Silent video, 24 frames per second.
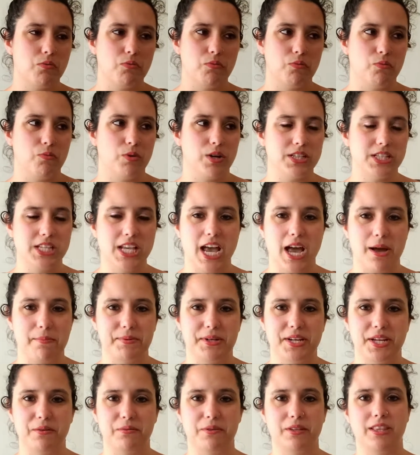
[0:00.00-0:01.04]
what's
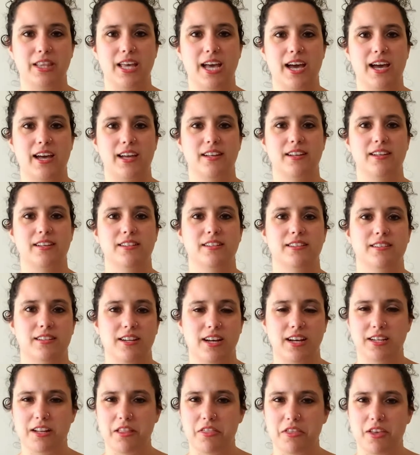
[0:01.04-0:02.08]
happening with that
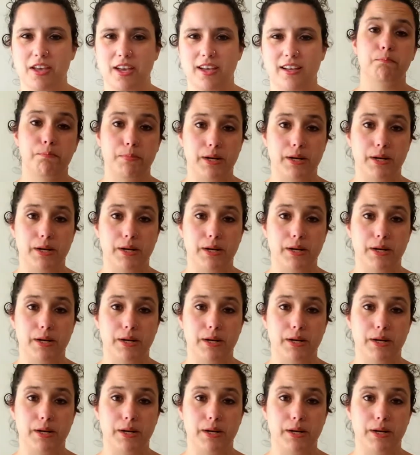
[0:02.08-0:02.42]
kind of thing.